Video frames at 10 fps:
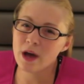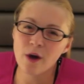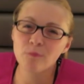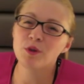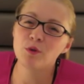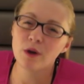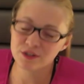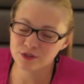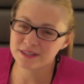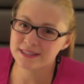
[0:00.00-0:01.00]
help you
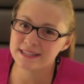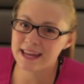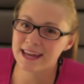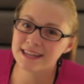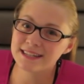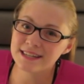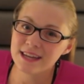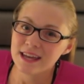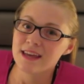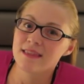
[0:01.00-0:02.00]
understand
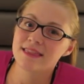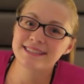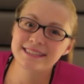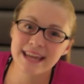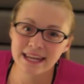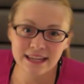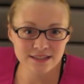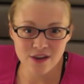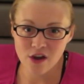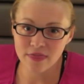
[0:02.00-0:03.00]
the
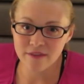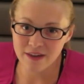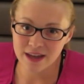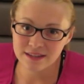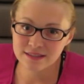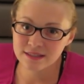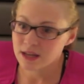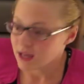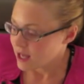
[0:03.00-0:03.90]
settings on the vest.